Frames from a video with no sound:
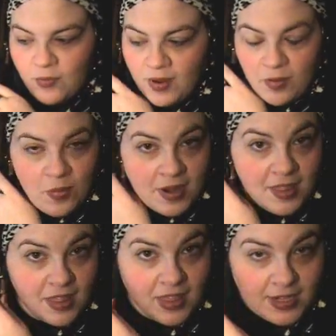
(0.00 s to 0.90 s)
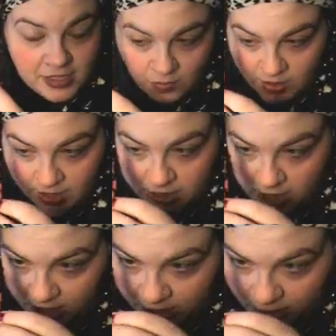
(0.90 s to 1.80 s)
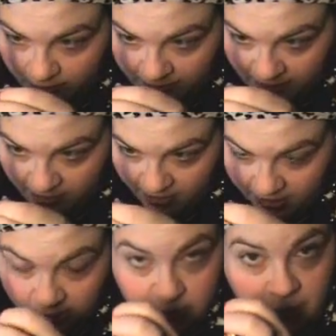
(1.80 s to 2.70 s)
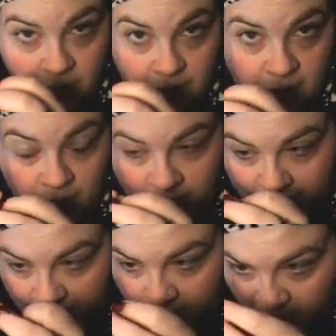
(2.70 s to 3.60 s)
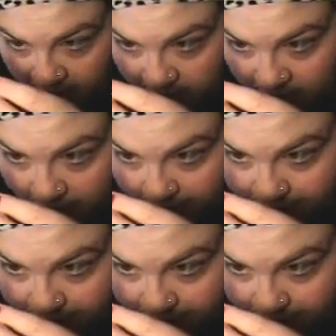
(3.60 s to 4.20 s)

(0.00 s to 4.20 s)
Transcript: Well, one of the things I wanted to talk to you about, and do pardon me while I do this,